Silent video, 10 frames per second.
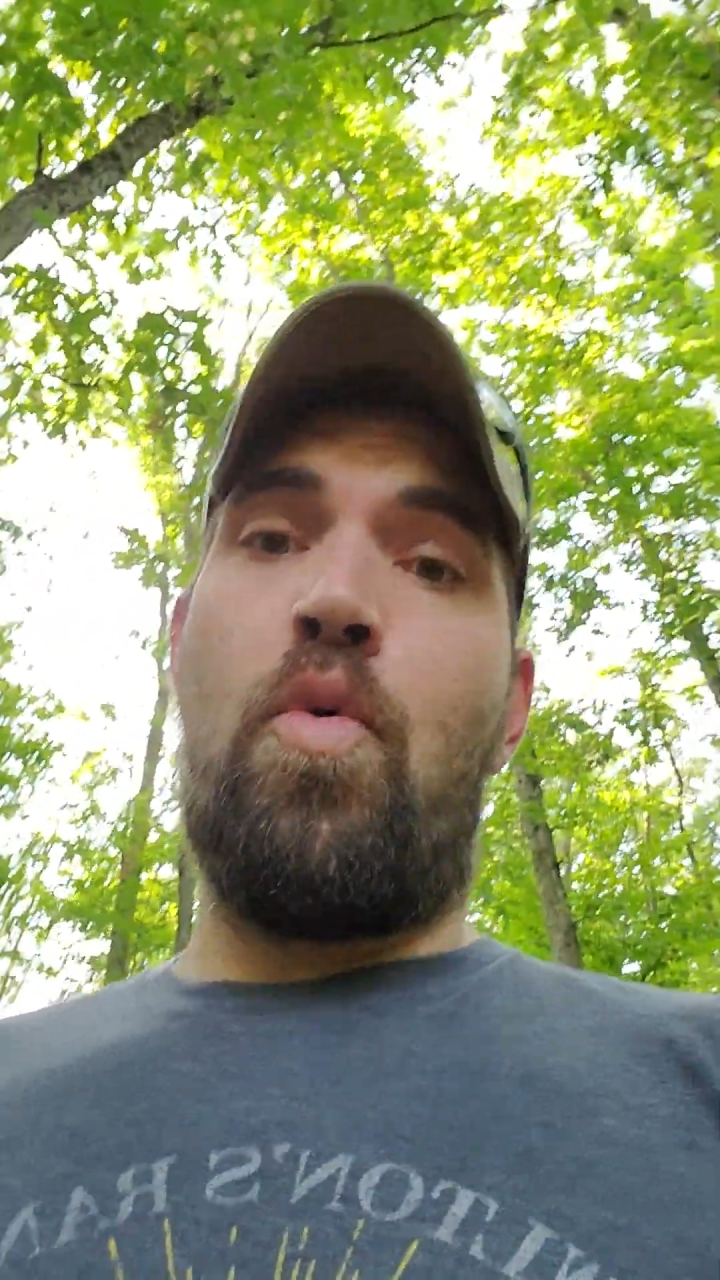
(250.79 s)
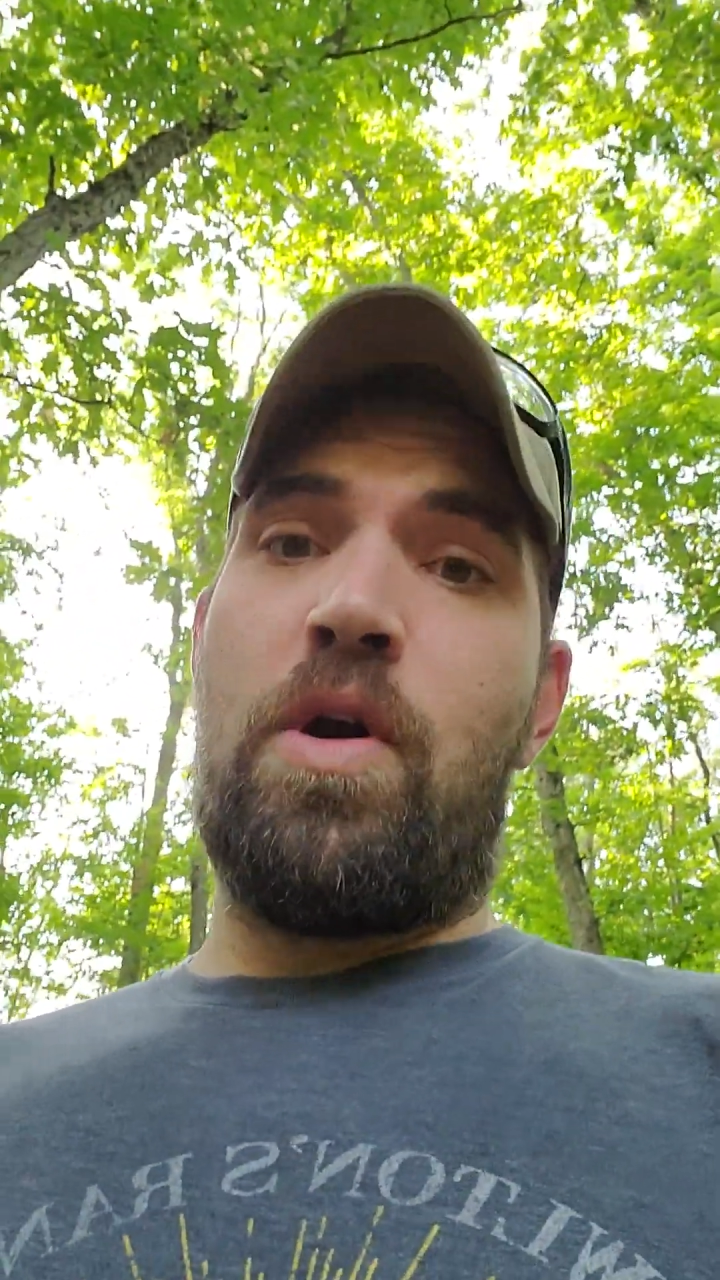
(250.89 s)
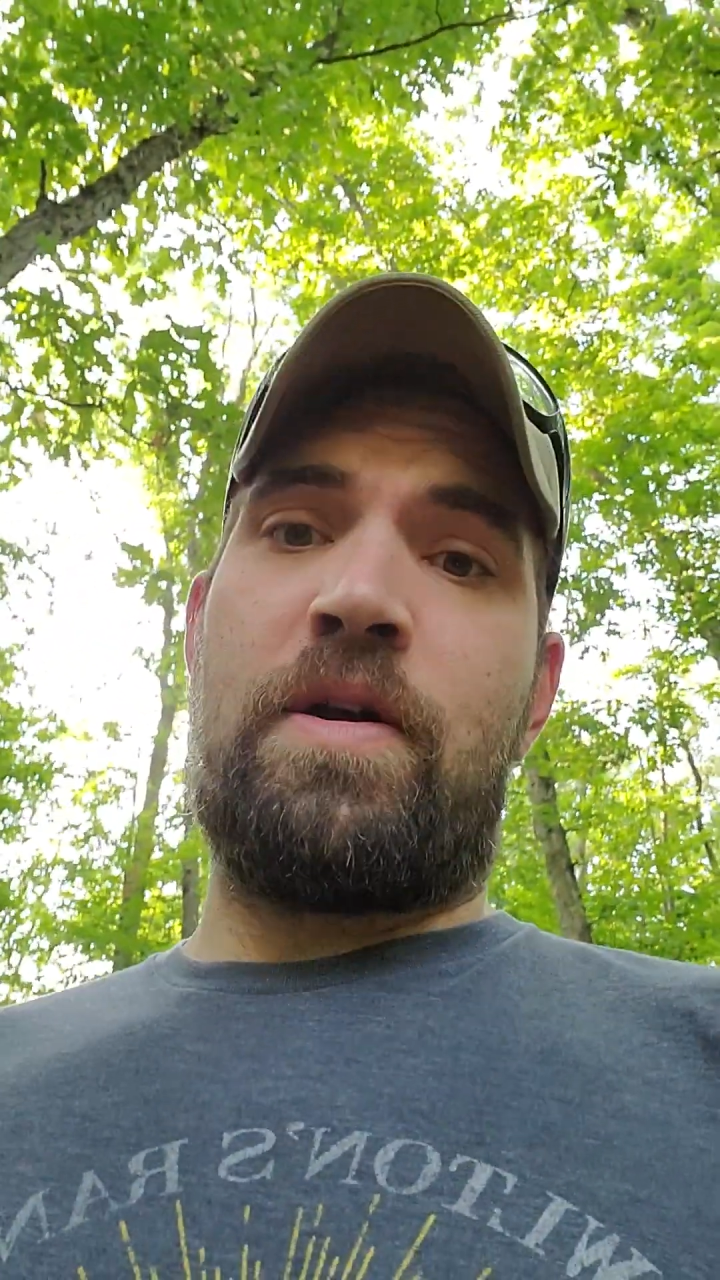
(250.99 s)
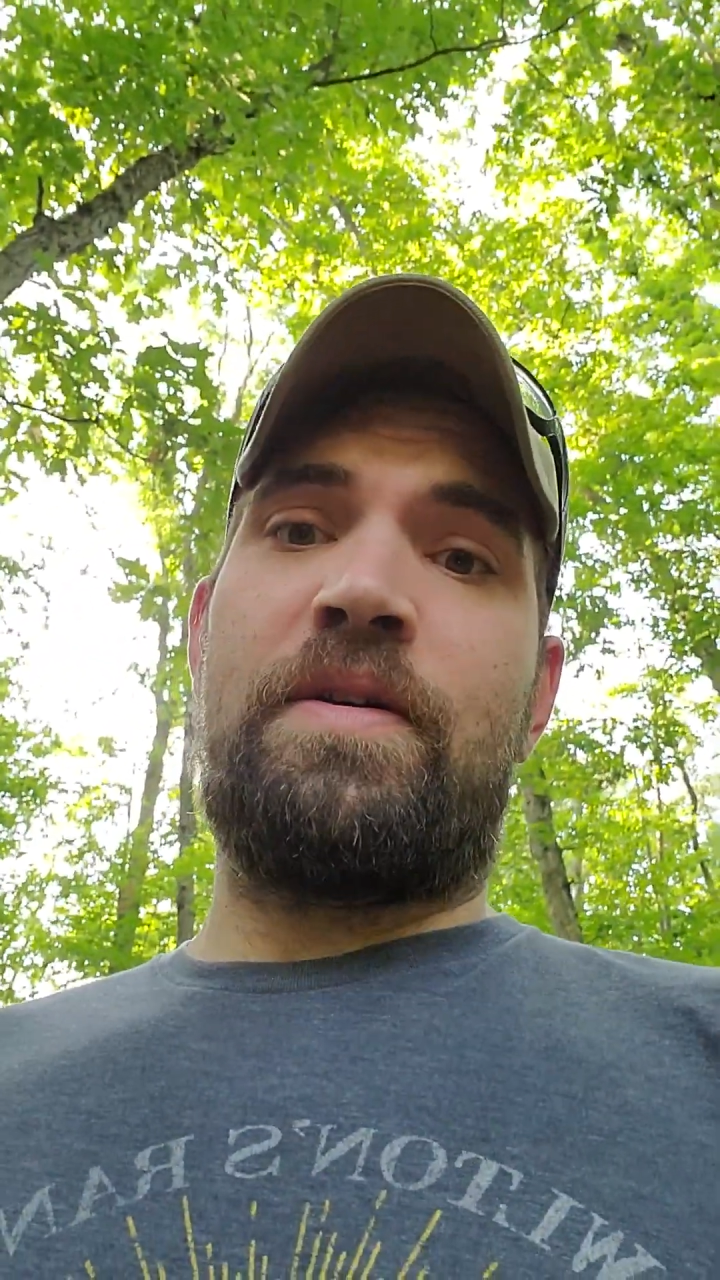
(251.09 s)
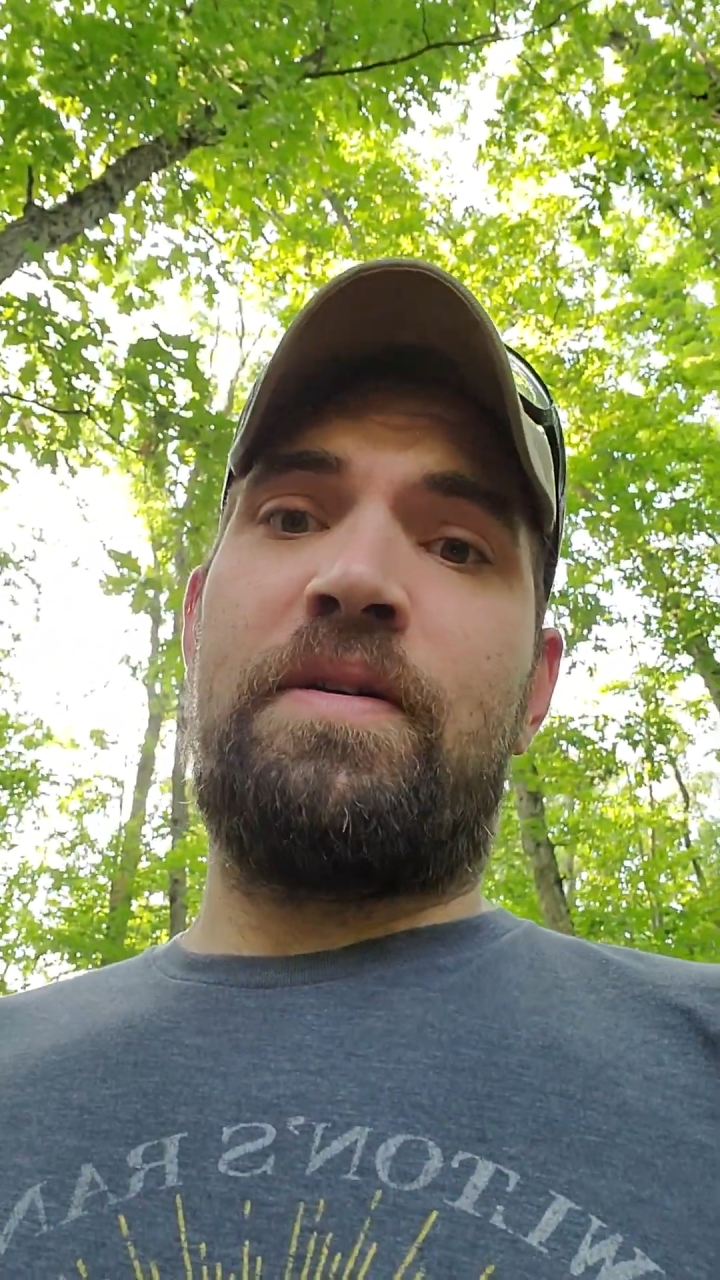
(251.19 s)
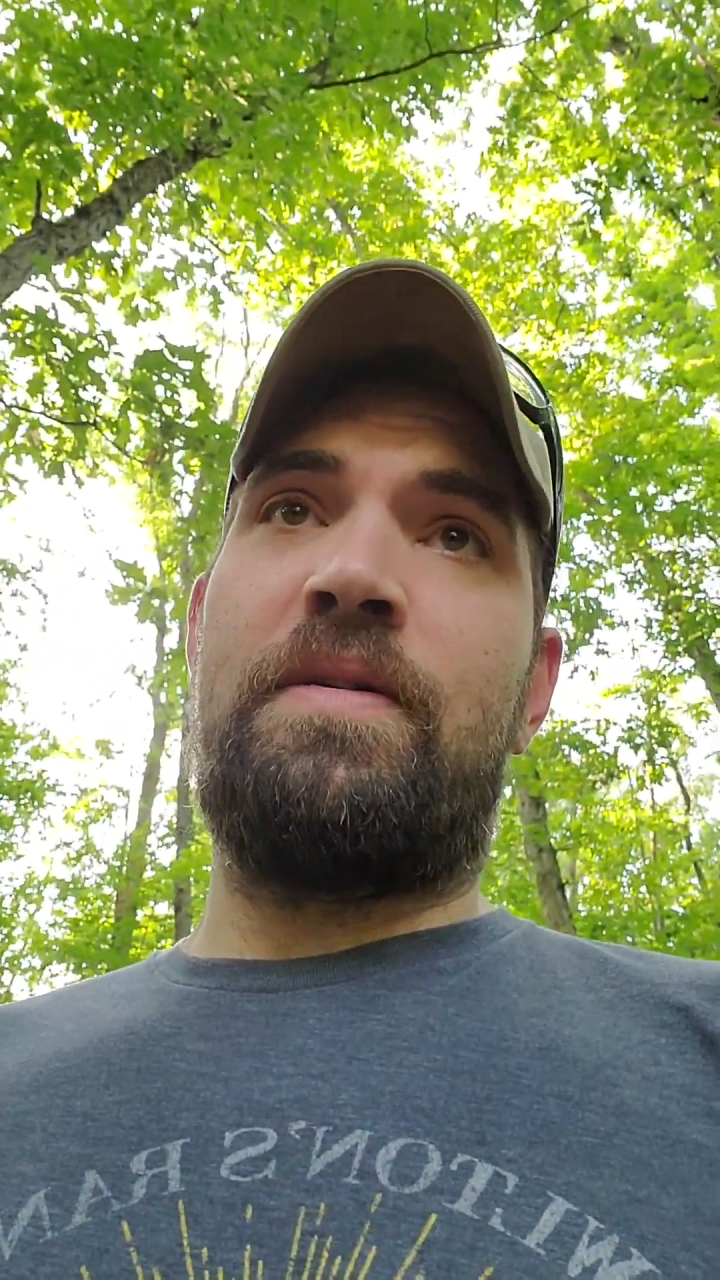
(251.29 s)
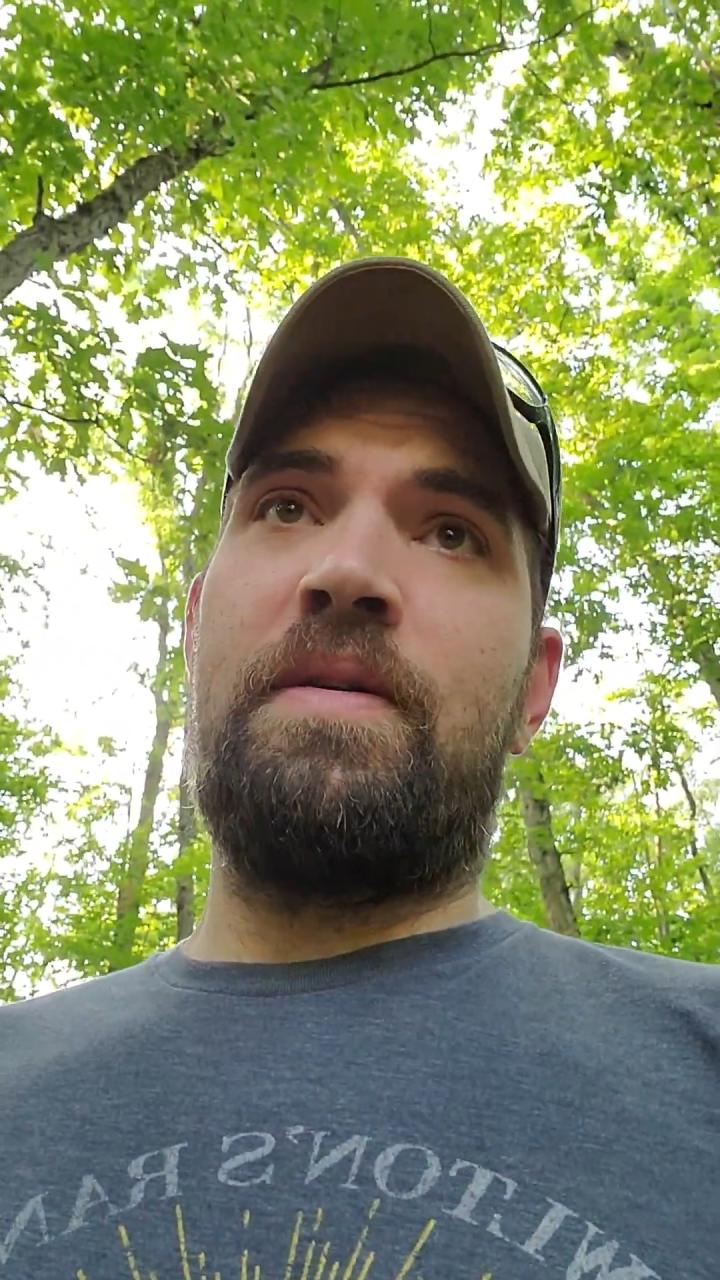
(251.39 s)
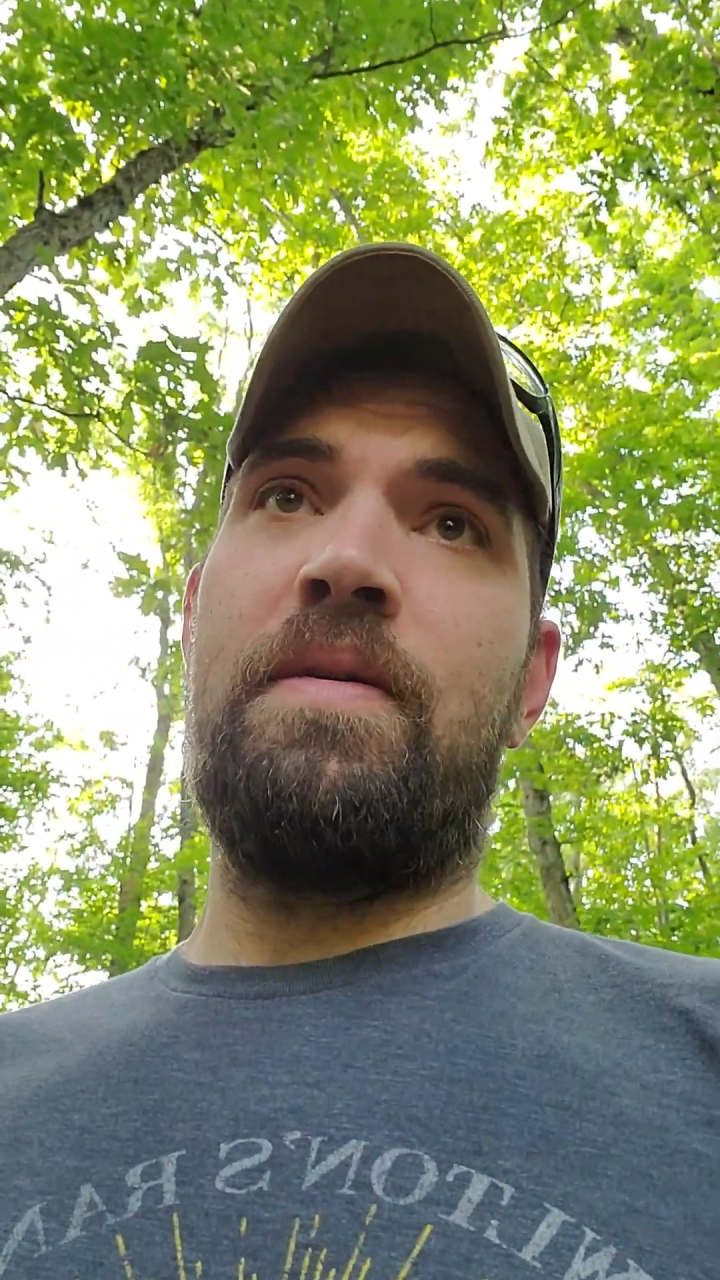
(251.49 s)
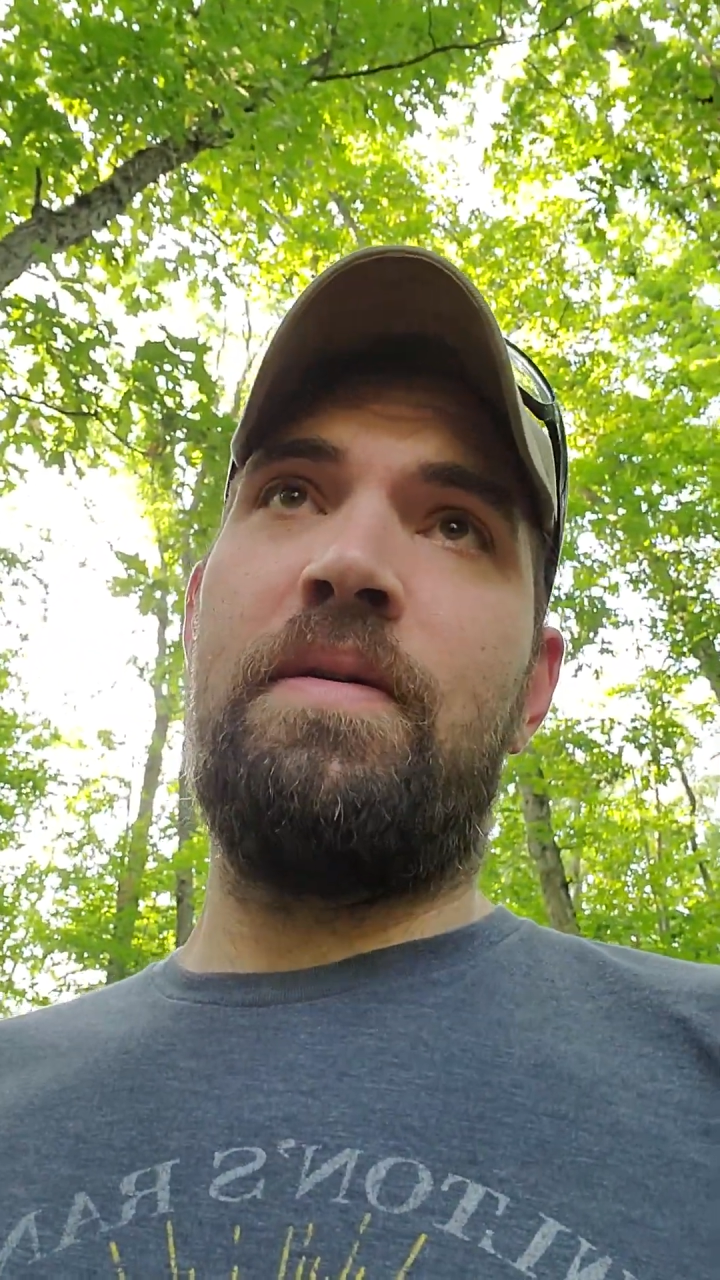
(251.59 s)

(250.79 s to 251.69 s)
works